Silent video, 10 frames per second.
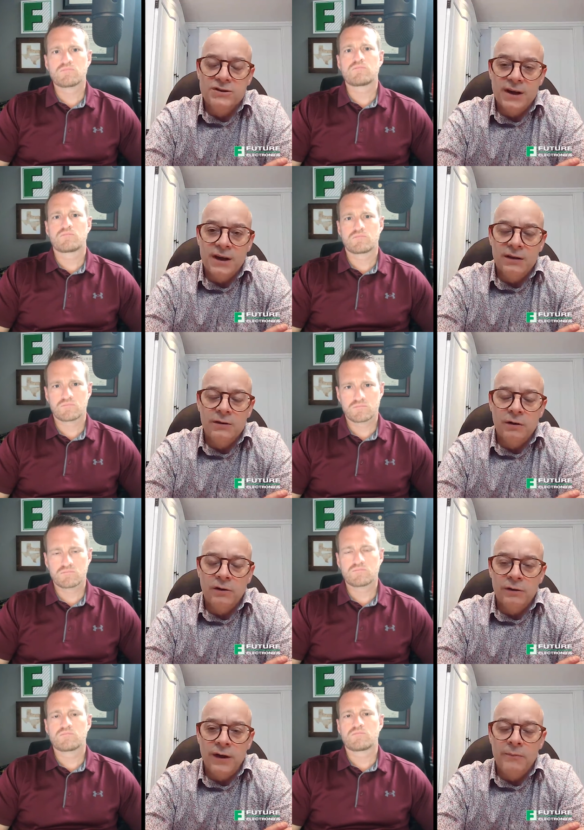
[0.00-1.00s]
Speaker 1: sell
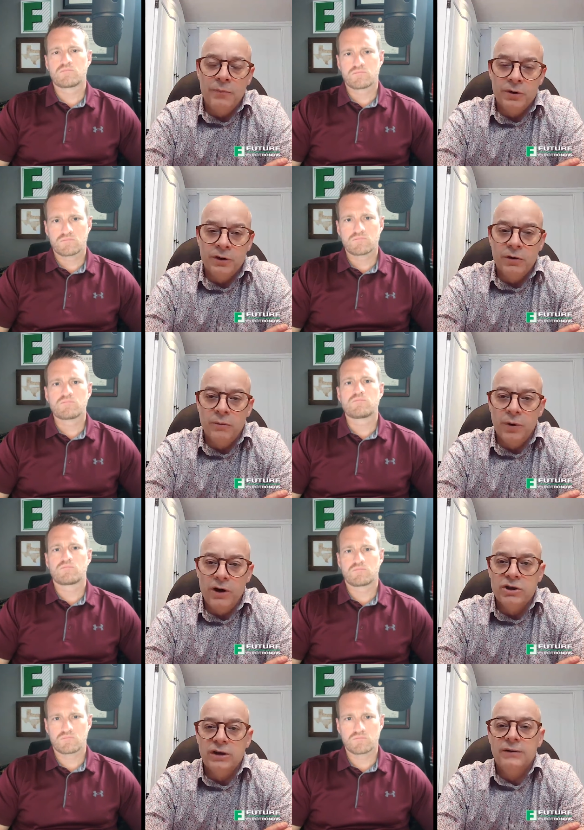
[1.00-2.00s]
on, on that particular
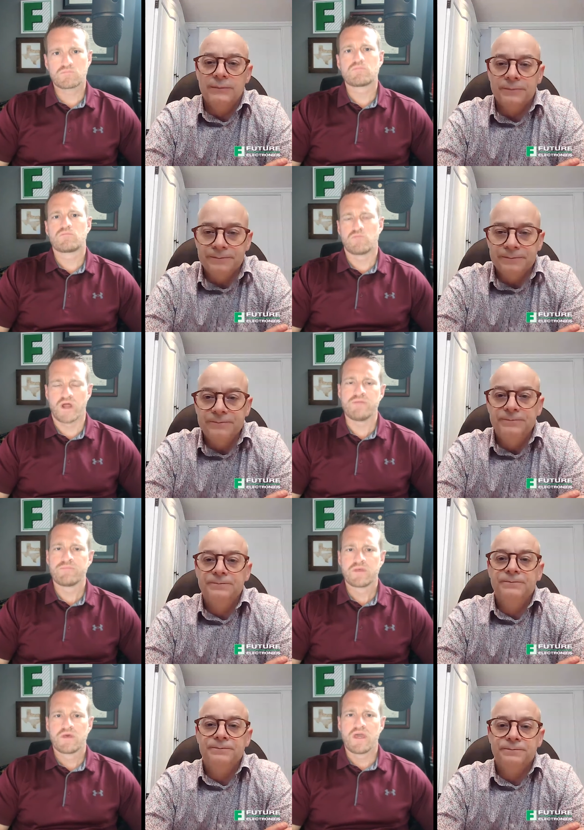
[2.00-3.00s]
project.
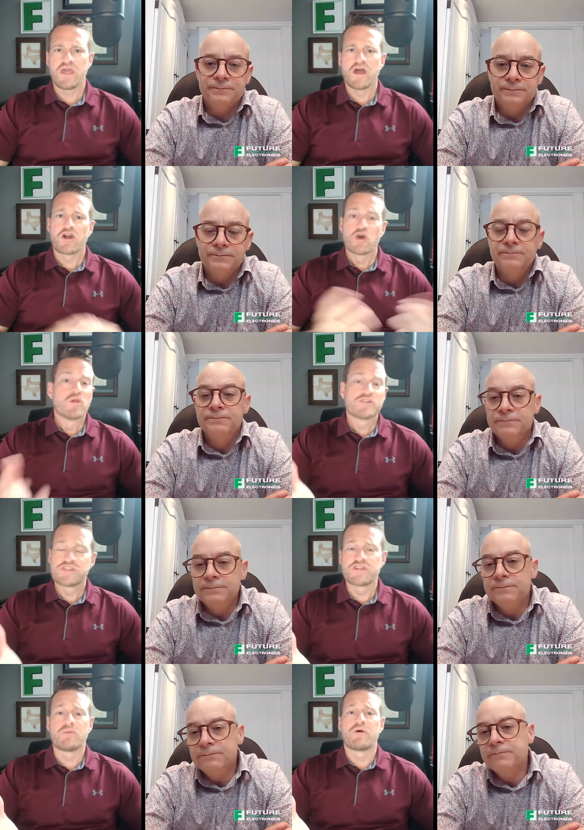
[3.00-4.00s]
Speaker 2: Right. Yeah, our
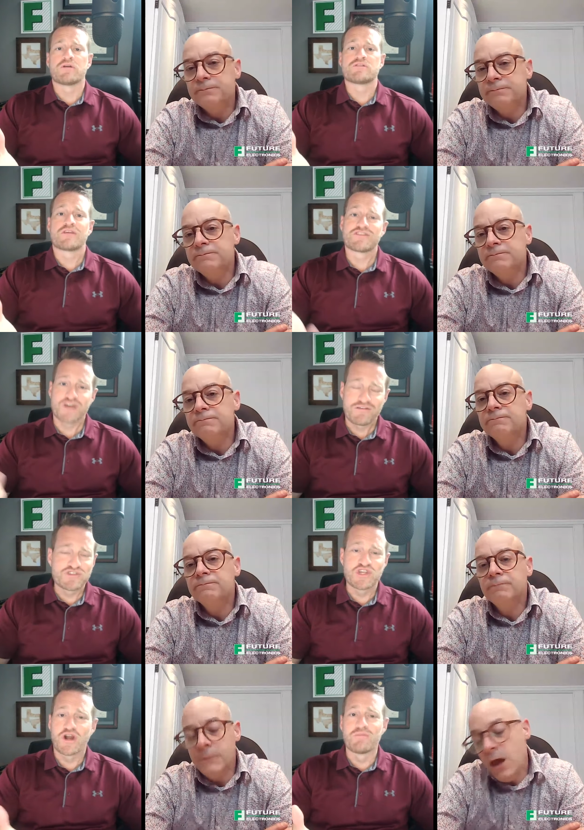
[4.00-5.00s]
goal is to sell parts.
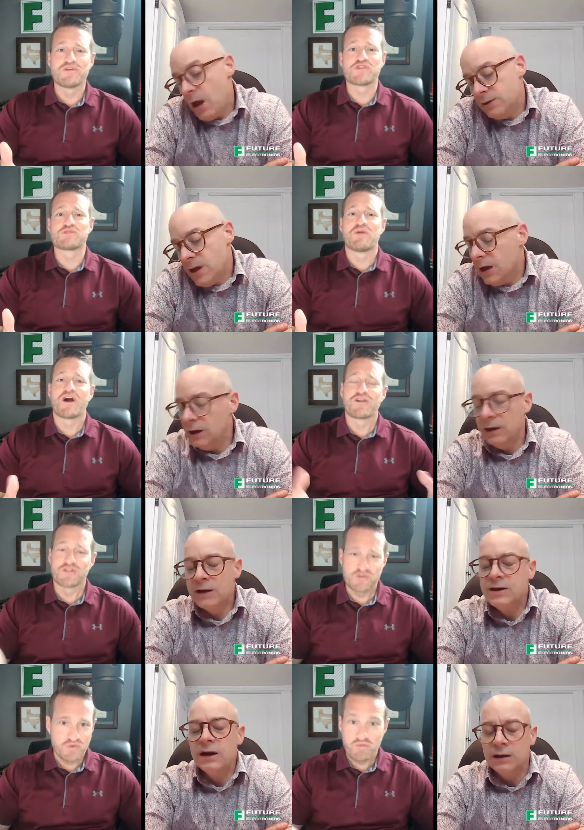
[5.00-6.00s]
That's obviously yeah, exactly, our business
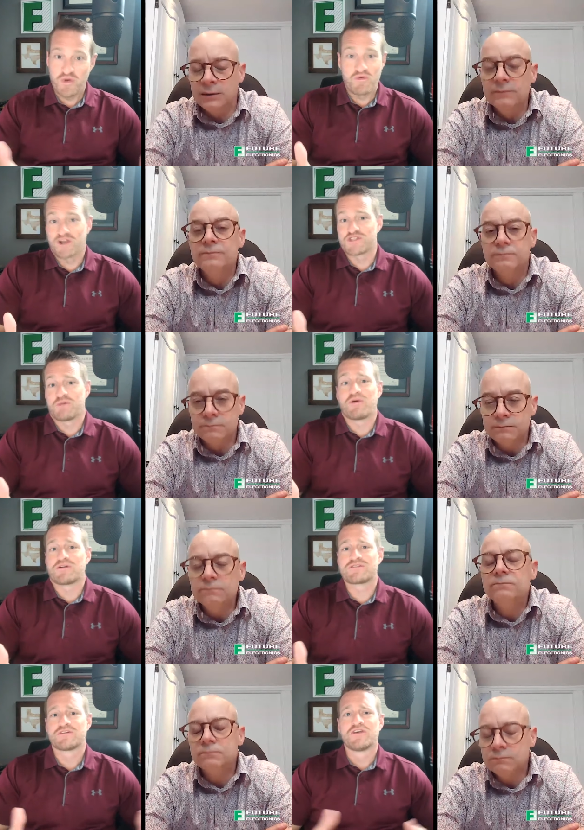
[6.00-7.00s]
model. Exactly. We, we want to
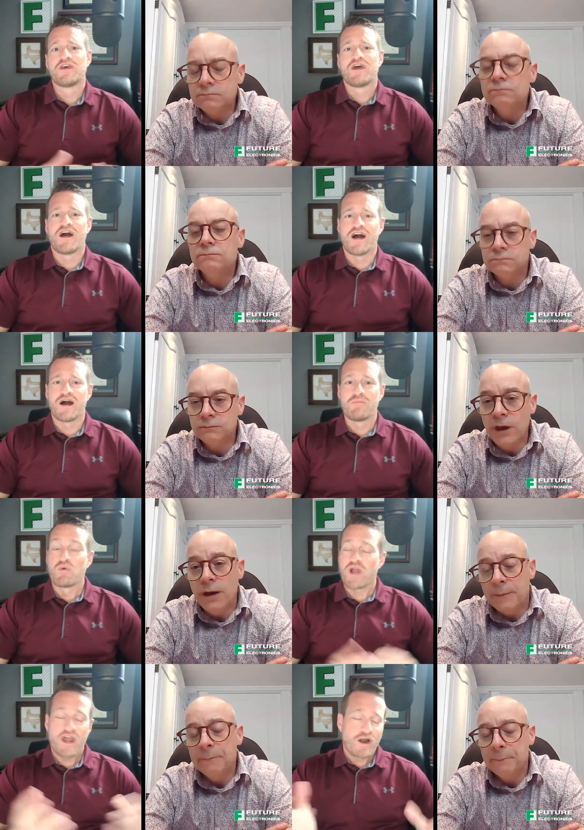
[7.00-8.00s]
sell parts. Yeah.
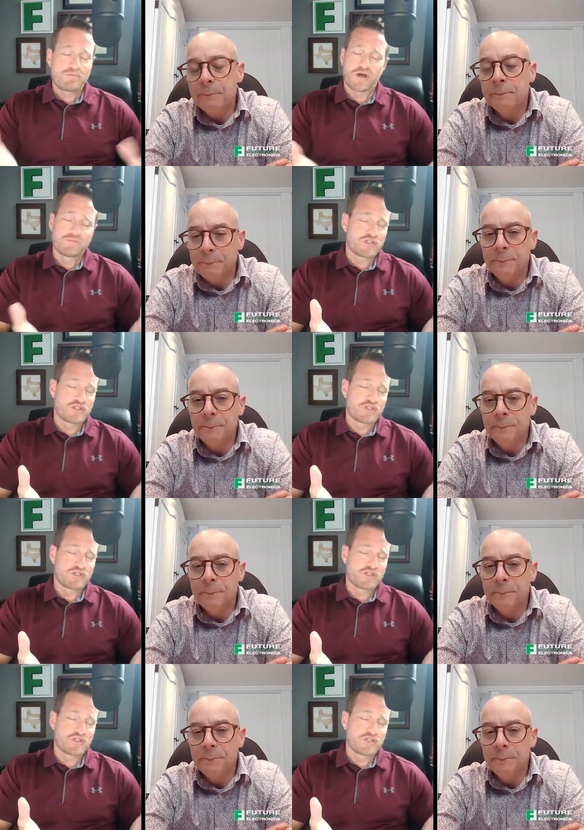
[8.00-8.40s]
Um, and we're not up,